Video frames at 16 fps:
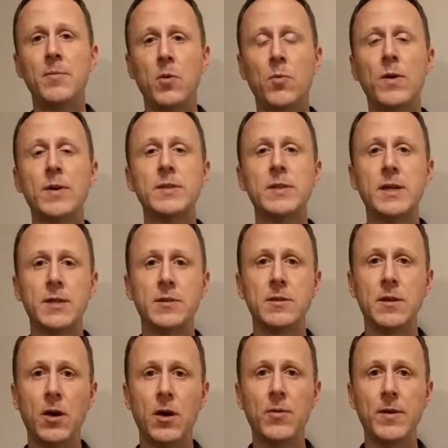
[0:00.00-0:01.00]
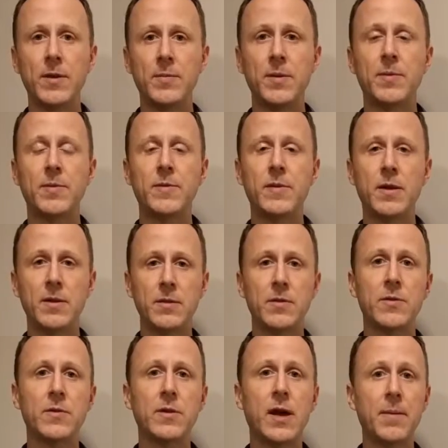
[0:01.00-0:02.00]
but once it gets going, people tend to
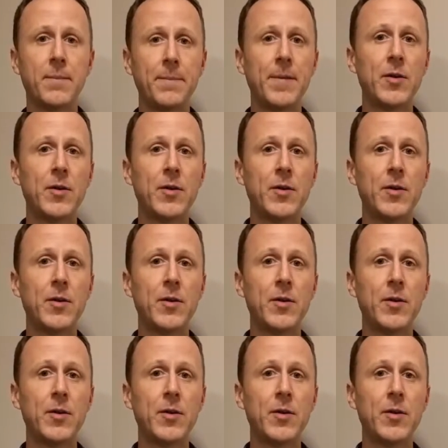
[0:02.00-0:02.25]
just kind of